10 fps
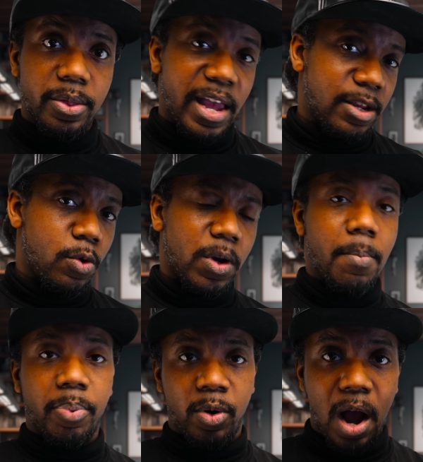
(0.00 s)
then you
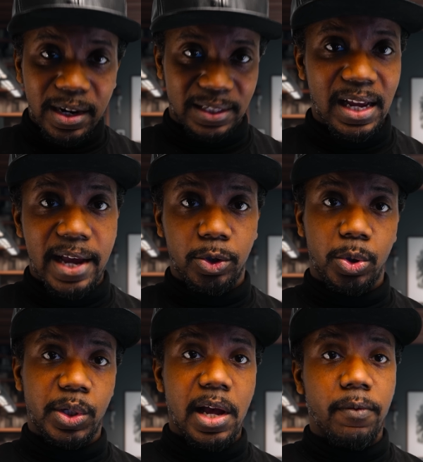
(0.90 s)
can productize
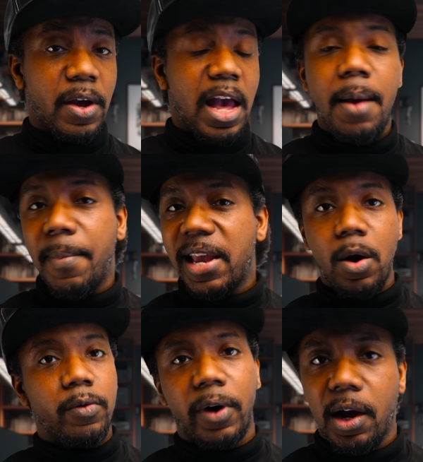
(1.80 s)
yourself and make over